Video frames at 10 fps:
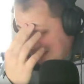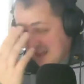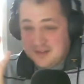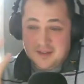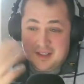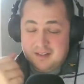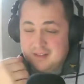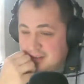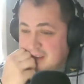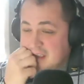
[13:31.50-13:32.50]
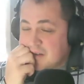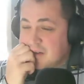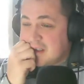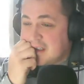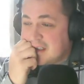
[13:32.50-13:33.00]
so there's a
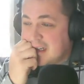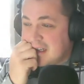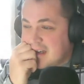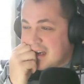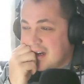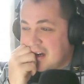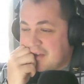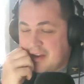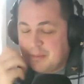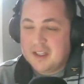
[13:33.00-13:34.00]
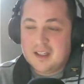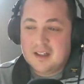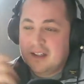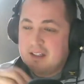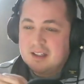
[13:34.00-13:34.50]
reason to hang off. I
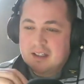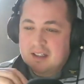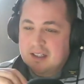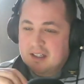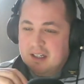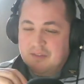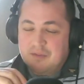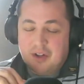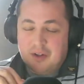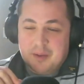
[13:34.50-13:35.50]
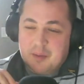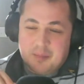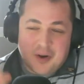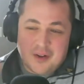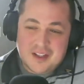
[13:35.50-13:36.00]
mean, I follow him and
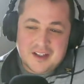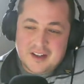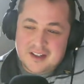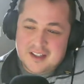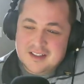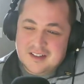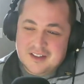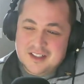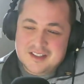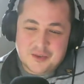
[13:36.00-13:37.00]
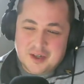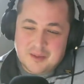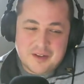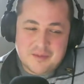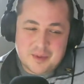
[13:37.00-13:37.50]
Paulina on
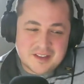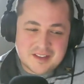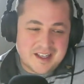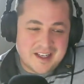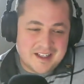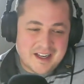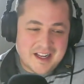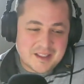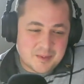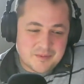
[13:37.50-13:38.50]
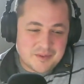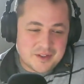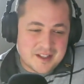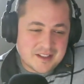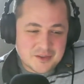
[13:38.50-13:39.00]
Instagram. They've been skiing in Aspen for the
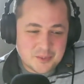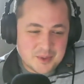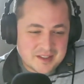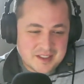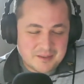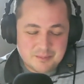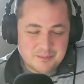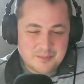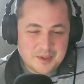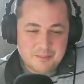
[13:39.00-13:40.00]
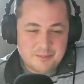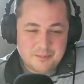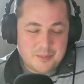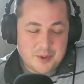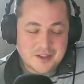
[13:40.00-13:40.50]
last 2 weeks. I'm
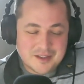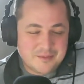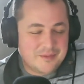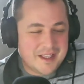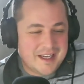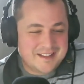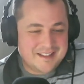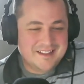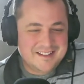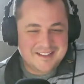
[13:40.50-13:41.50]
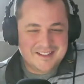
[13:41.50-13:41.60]
positive of that. So